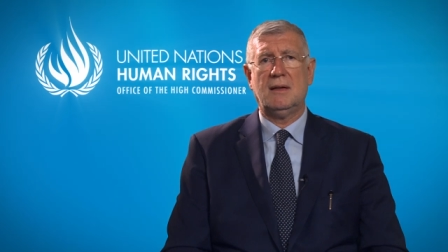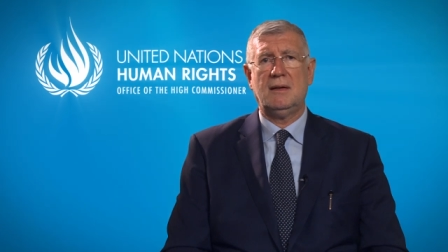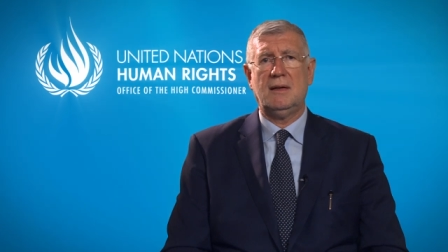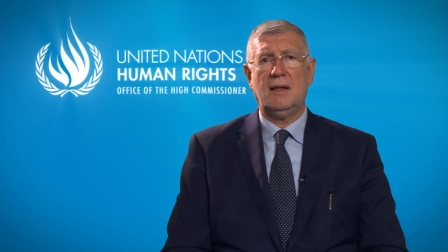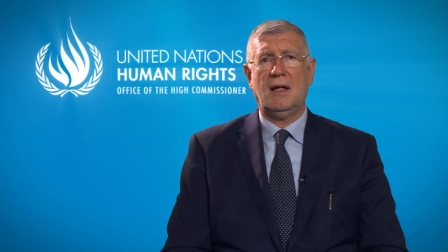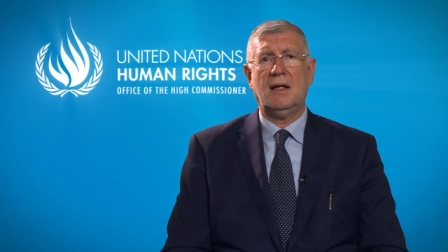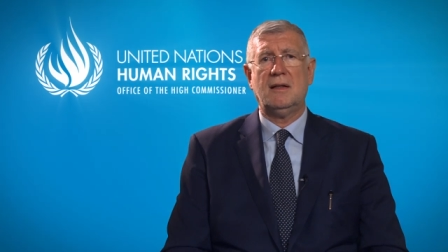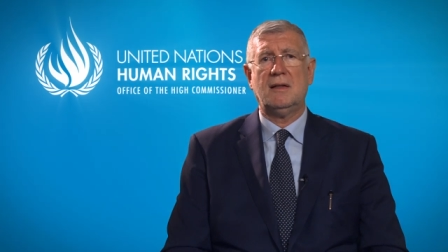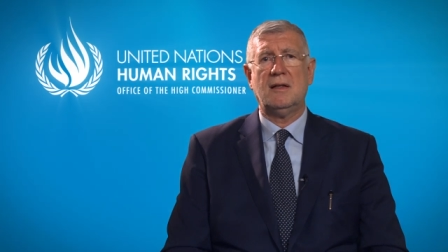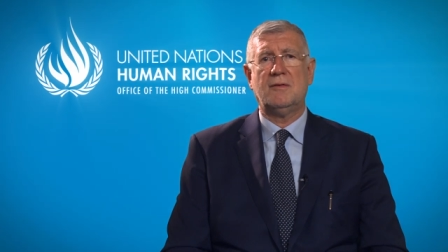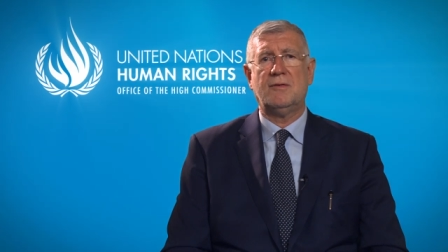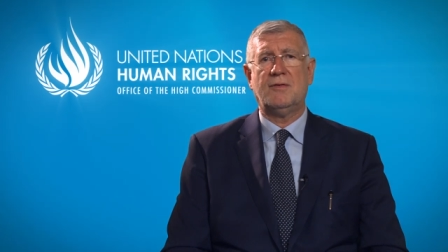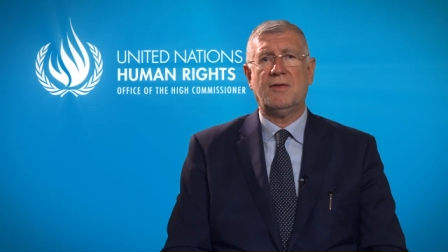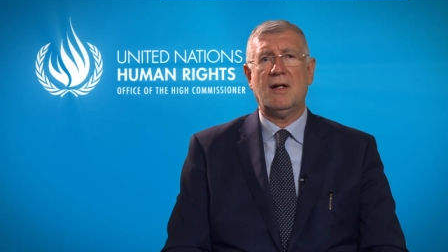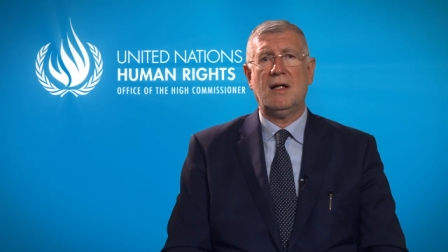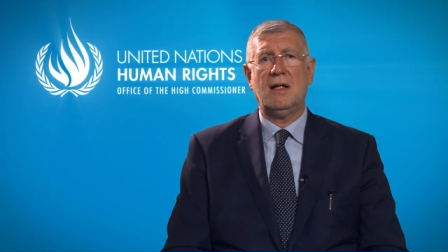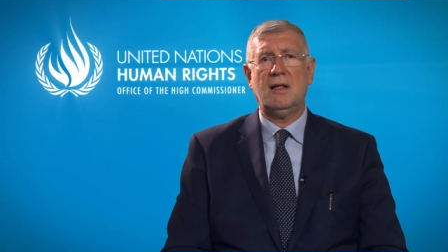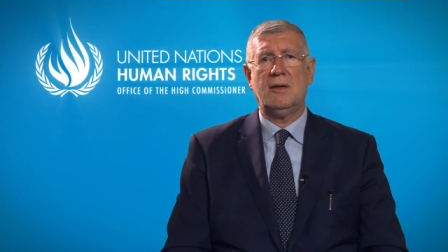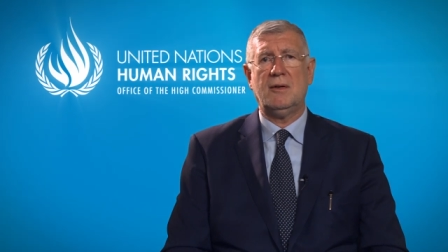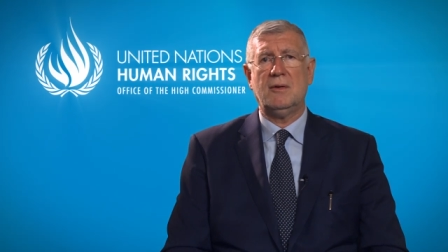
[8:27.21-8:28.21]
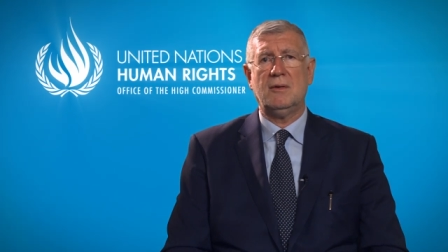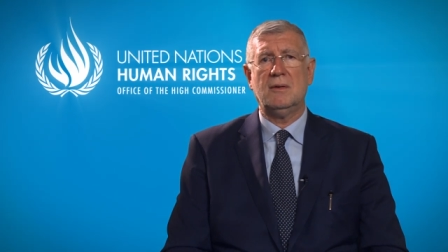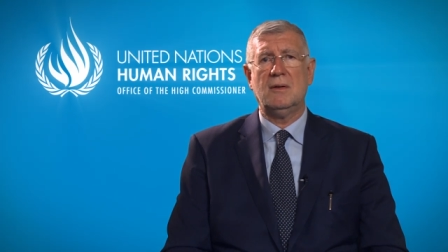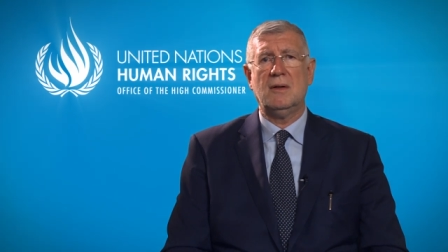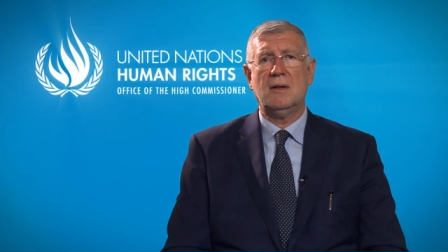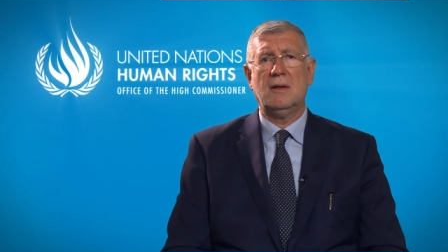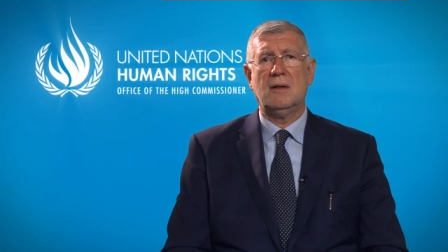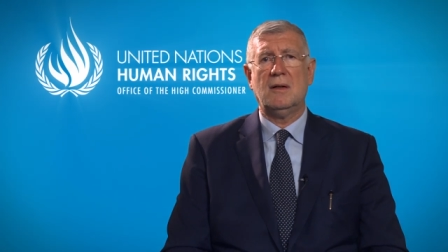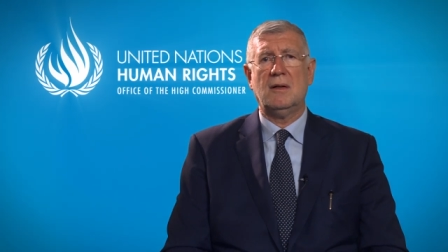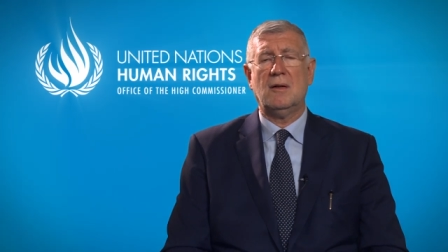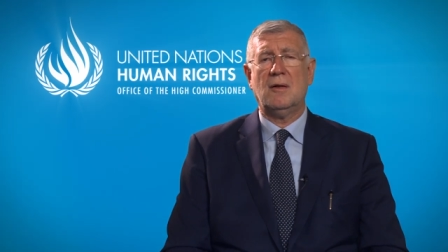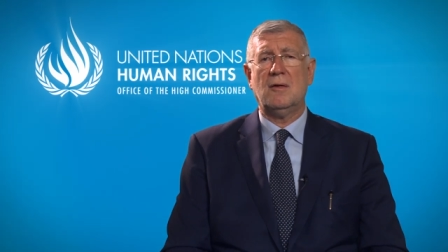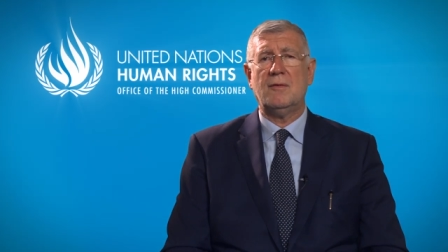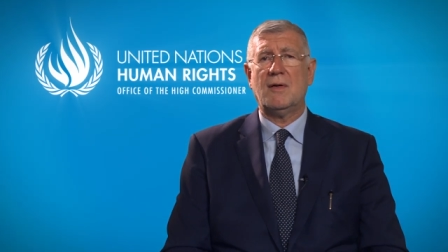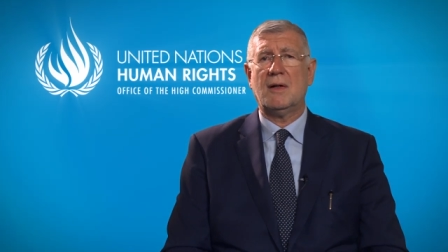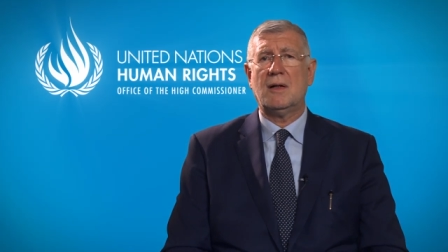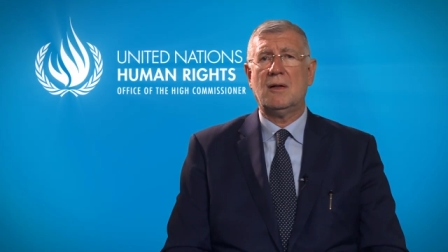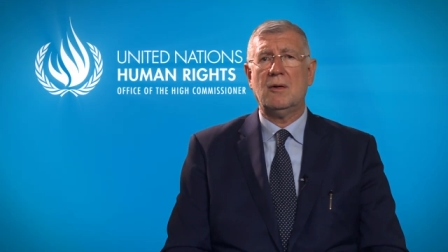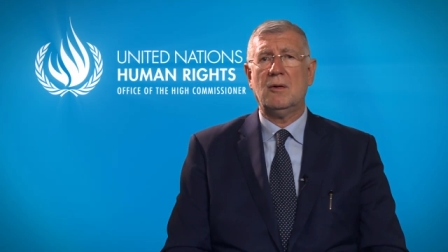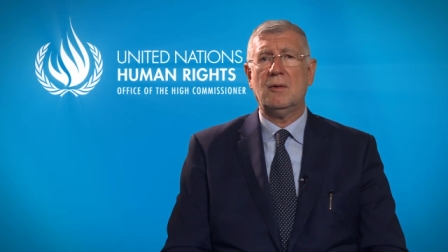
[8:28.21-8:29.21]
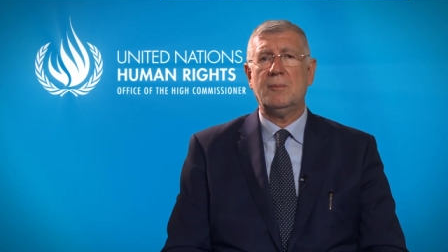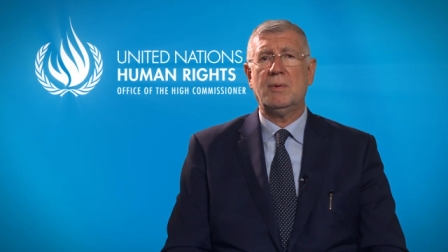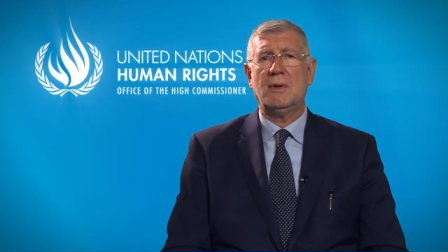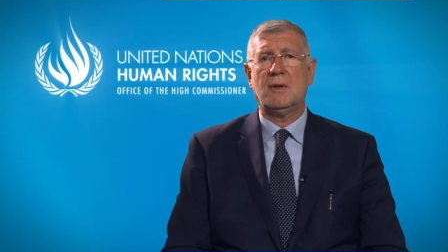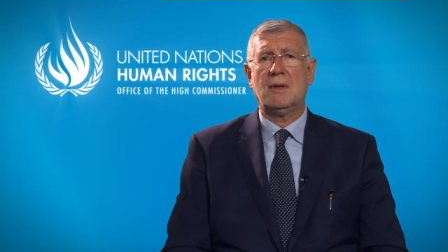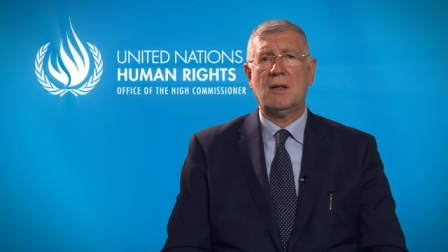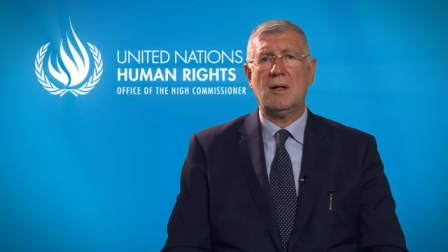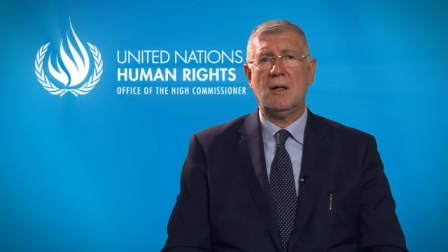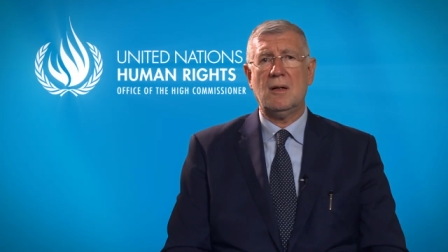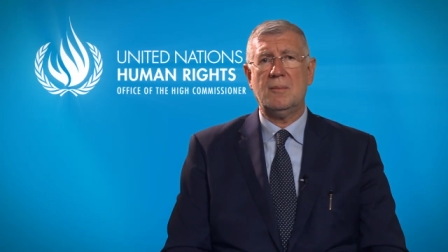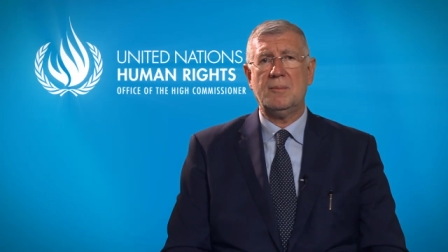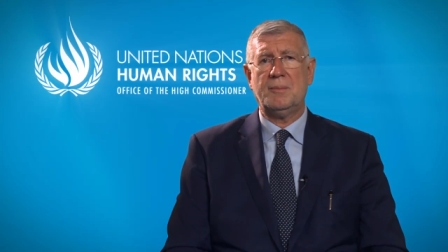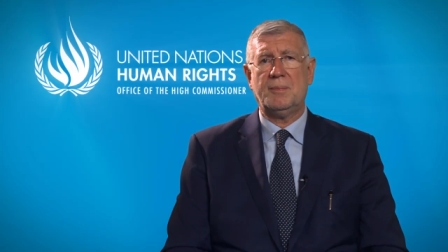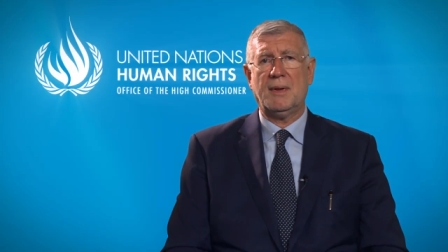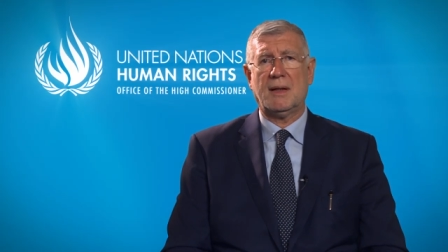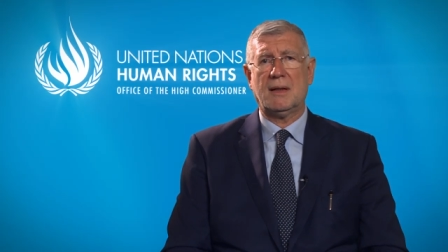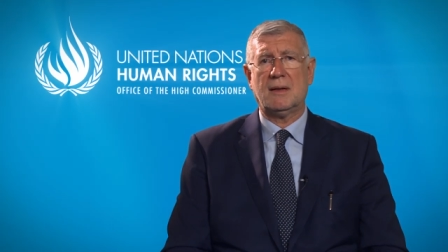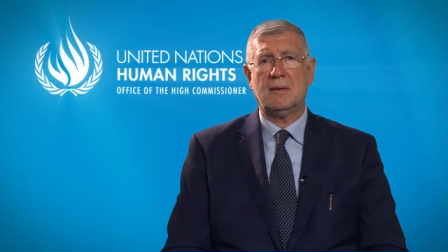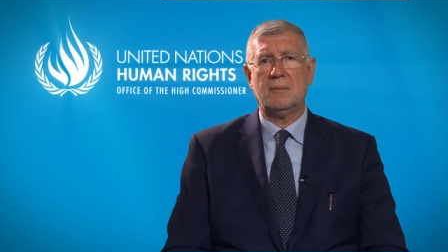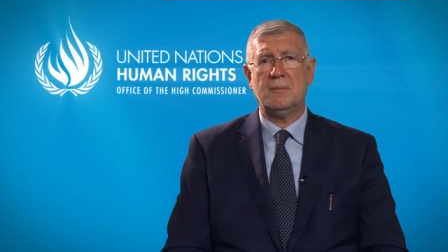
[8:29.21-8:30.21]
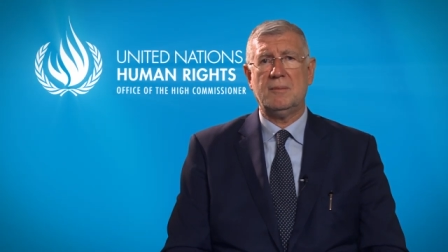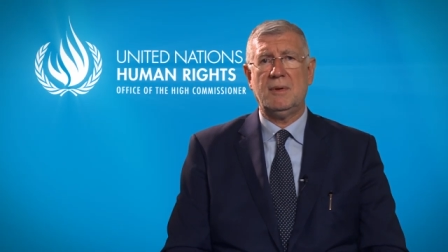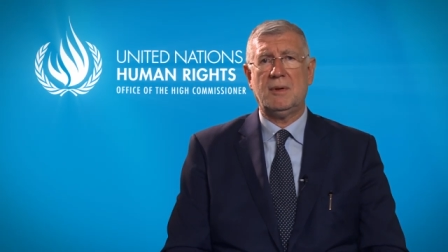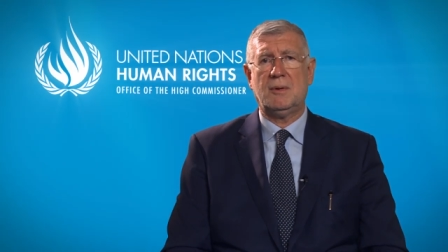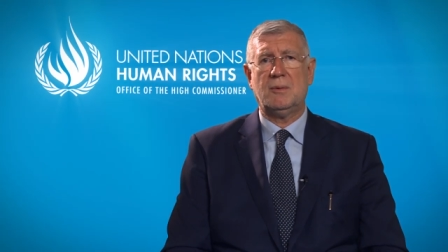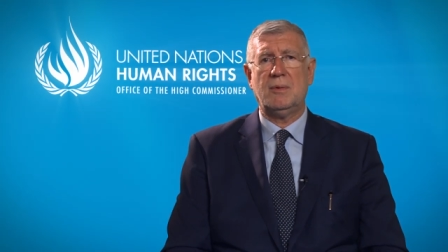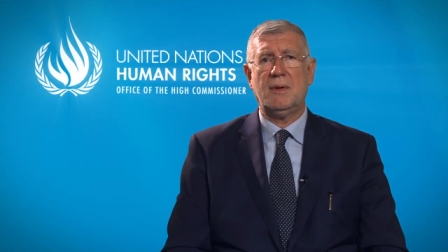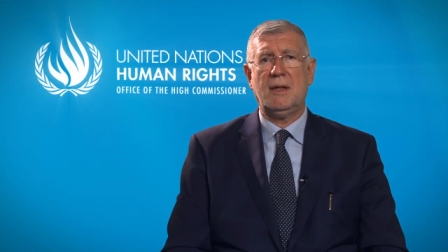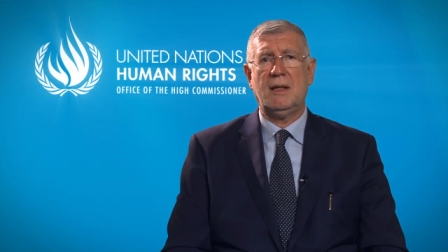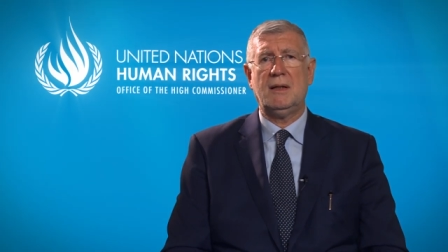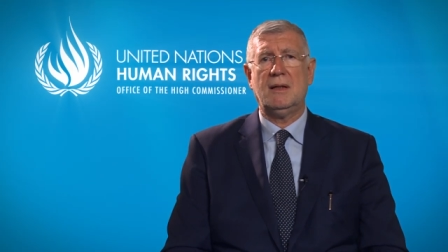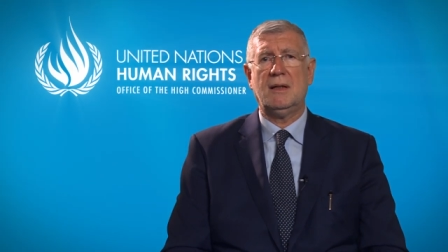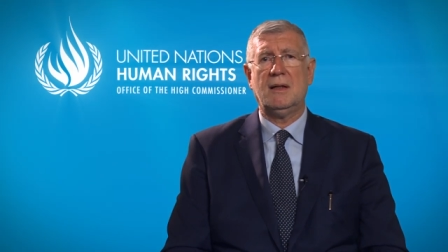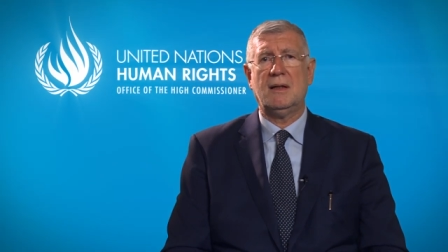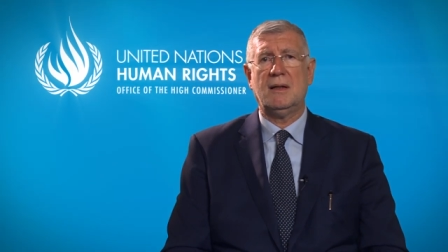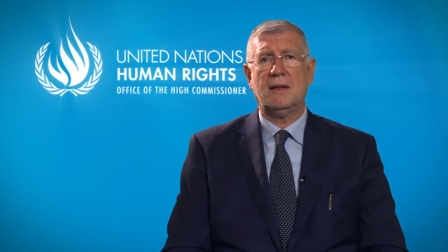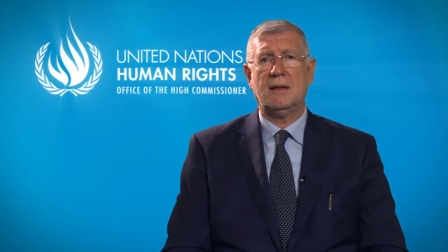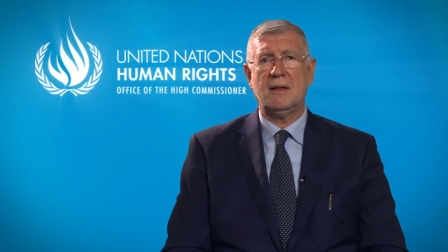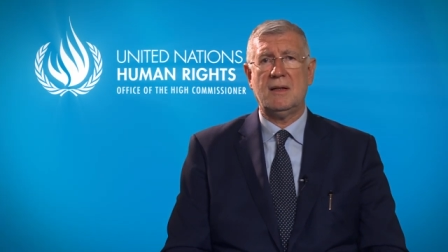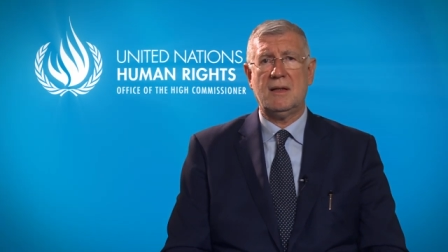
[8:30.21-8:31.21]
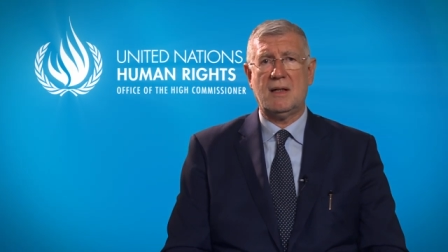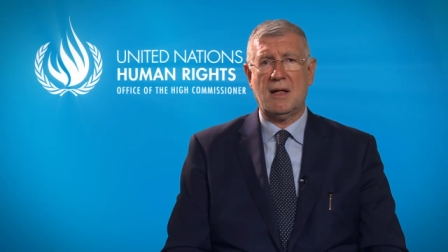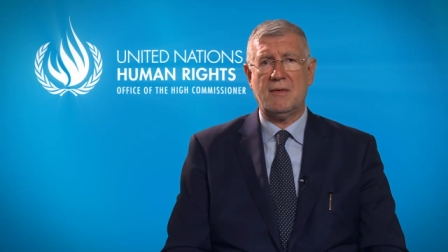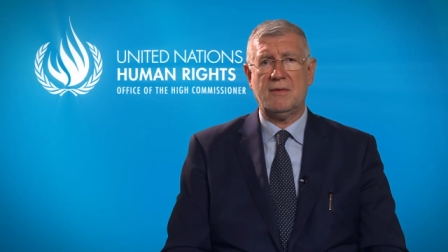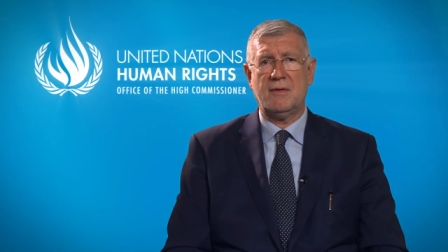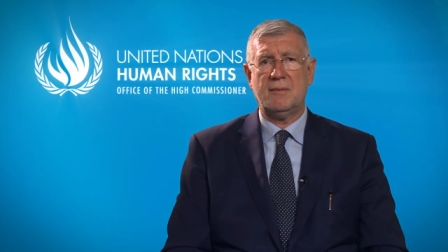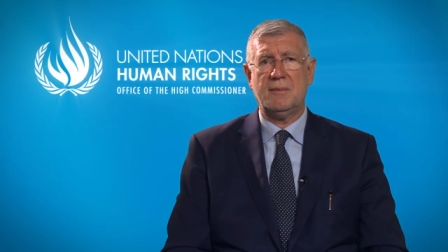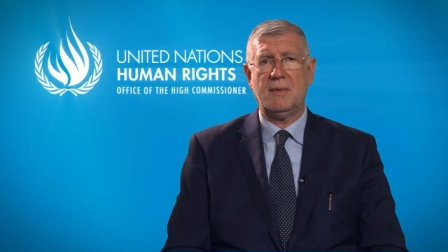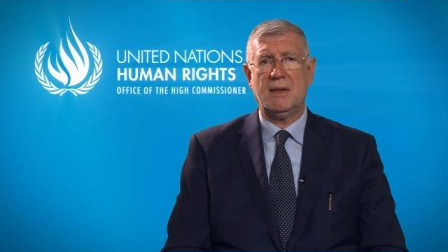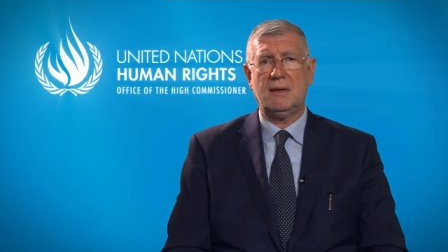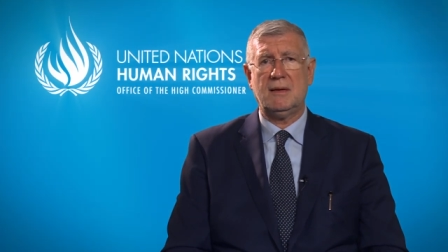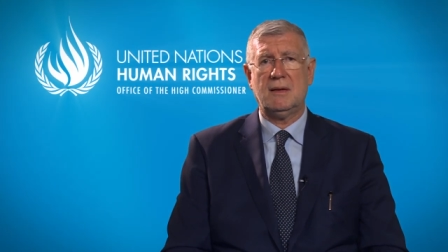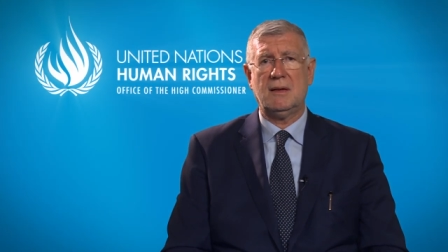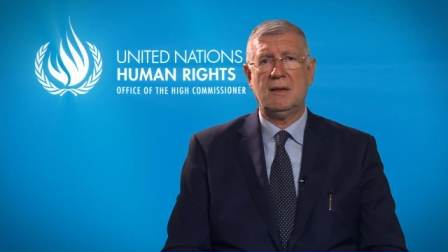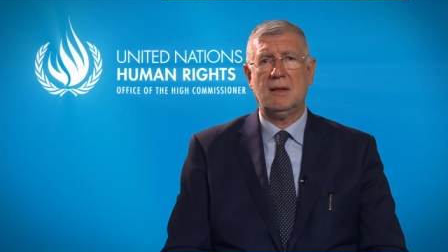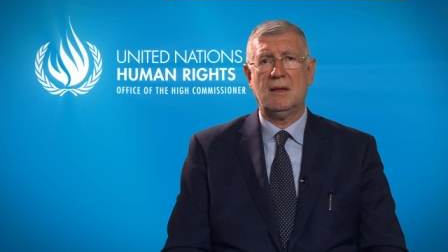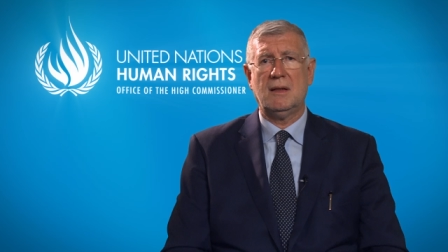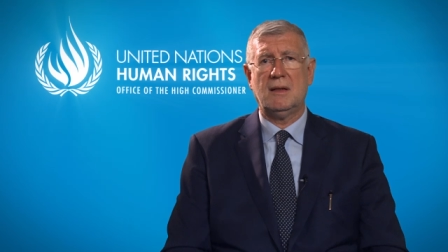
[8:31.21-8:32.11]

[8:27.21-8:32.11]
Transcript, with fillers: the added value of a global compact between government,